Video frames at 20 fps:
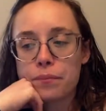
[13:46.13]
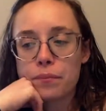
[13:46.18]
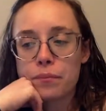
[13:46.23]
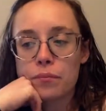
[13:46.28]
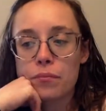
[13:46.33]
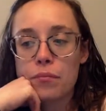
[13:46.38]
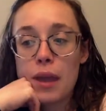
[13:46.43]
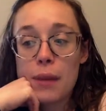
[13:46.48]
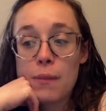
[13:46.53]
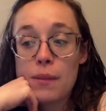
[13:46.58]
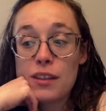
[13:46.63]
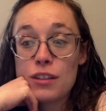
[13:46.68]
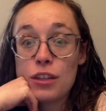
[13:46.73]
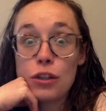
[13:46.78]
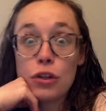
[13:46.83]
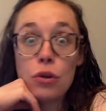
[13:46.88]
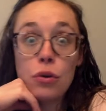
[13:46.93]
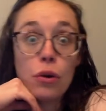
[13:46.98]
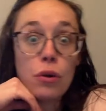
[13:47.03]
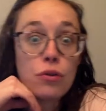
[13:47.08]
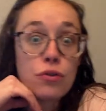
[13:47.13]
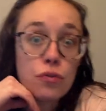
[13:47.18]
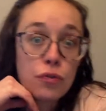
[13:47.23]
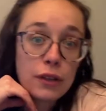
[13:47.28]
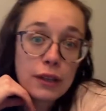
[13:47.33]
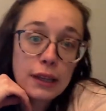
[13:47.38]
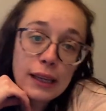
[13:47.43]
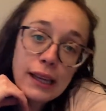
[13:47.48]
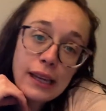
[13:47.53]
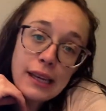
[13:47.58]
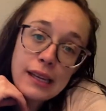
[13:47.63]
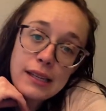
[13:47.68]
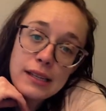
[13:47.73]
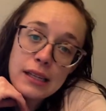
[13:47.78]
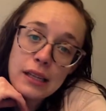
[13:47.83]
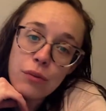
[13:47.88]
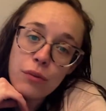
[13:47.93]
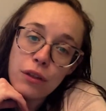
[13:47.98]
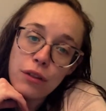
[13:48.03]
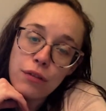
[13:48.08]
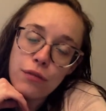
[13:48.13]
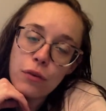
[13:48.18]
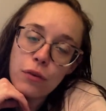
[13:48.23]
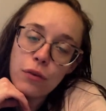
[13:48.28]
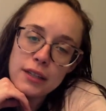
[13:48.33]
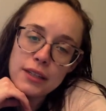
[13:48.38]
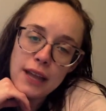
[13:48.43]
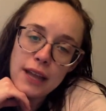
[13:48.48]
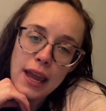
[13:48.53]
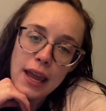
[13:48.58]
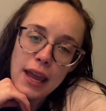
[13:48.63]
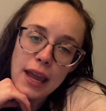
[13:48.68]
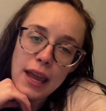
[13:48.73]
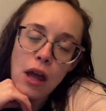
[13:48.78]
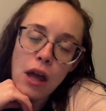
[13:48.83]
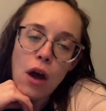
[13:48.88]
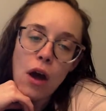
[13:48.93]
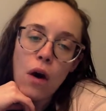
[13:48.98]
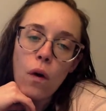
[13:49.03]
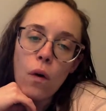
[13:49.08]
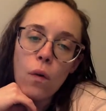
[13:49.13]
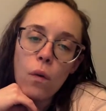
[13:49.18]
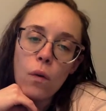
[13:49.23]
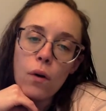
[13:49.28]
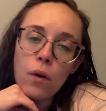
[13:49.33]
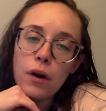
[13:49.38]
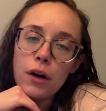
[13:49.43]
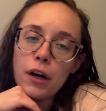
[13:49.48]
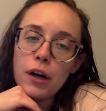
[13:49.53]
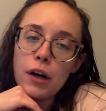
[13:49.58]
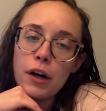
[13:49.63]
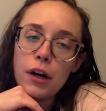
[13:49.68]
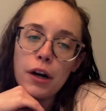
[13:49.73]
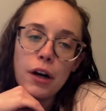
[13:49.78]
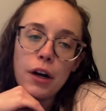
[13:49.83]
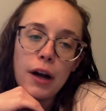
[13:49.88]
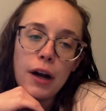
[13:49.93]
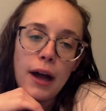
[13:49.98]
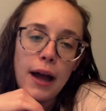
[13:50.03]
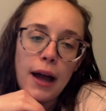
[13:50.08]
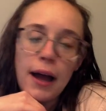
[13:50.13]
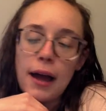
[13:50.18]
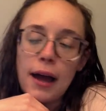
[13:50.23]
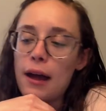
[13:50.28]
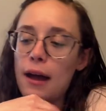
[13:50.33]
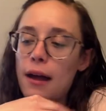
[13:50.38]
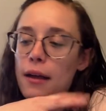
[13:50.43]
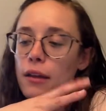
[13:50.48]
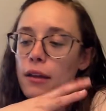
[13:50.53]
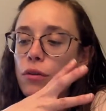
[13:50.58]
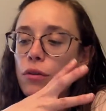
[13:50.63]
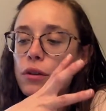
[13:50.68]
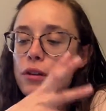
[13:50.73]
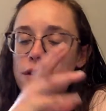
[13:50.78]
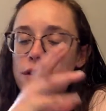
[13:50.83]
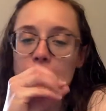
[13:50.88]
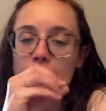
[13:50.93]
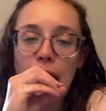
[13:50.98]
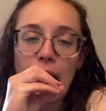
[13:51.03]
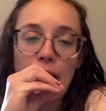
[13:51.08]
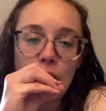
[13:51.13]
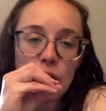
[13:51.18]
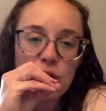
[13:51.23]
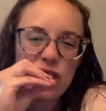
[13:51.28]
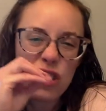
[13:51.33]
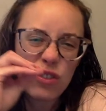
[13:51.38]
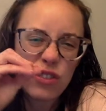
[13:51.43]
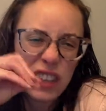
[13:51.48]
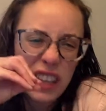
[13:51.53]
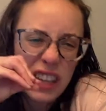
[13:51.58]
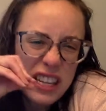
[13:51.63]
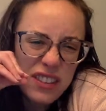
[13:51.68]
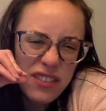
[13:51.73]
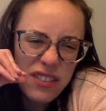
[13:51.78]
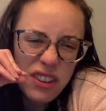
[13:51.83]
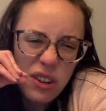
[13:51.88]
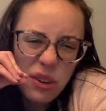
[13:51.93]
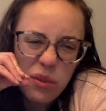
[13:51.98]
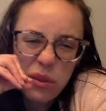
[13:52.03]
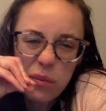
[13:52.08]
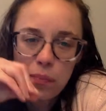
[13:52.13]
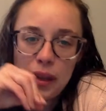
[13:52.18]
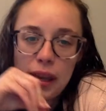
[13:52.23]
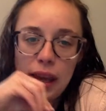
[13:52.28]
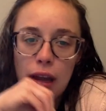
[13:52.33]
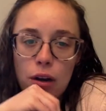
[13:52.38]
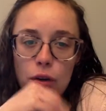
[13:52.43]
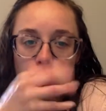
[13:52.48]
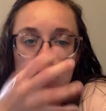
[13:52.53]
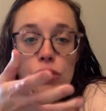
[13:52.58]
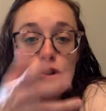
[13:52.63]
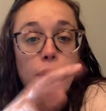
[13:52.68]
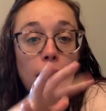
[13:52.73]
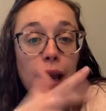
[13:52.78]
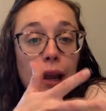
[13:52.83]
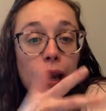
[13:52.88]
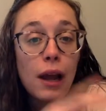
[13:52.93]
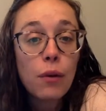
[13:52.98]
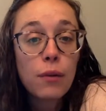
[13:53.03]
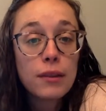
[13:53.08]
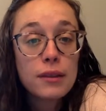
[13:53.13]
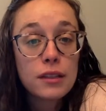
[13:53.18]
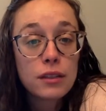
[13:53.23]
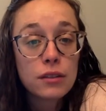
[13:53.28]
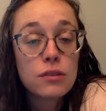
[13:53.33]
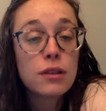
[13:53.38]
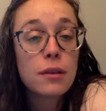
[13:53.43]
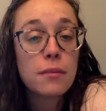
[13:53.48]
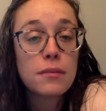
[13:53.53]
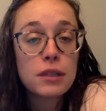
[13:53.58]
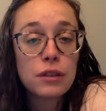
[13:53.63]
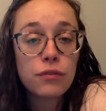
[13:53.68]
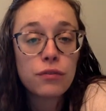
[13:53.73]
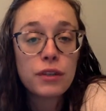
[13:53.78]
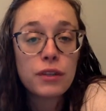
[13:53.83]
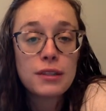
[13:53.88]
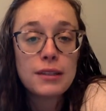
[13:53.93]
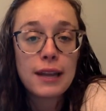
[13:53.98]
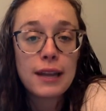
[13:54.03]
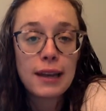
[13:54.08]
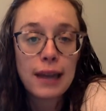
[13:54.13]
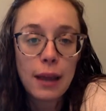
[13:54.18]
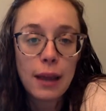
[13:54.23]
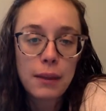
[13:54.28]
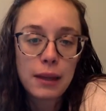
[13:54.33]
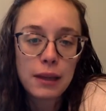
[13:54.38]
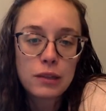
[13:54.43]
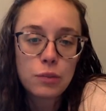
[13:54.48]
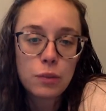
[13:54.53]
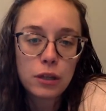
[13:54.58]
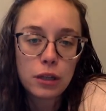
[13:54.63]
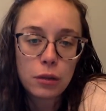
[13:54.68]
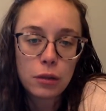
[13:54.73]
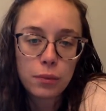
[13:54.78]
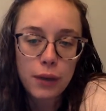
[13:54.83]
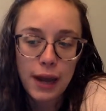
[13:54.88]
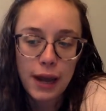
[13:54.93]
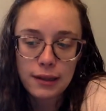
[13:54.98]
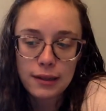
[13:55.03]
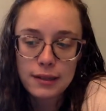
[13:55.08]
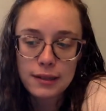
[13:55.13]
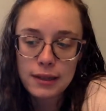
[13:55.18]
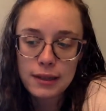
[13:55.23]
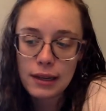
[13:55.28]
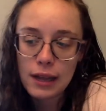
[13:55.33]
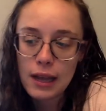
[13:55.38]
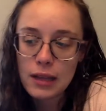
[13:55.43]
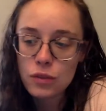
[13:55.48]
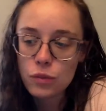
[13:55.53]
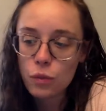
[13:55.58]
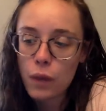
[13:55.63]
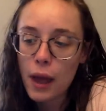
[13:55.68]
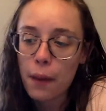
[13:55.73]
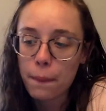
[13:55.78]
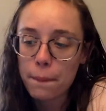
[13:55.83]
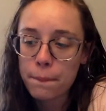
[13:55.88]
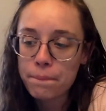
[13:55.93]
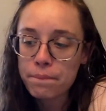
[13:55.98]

Maybe tenuto's really easy with forte, or your staccatos are really difficult with piano. So try it out with just some different dynamics when you're practicing as well.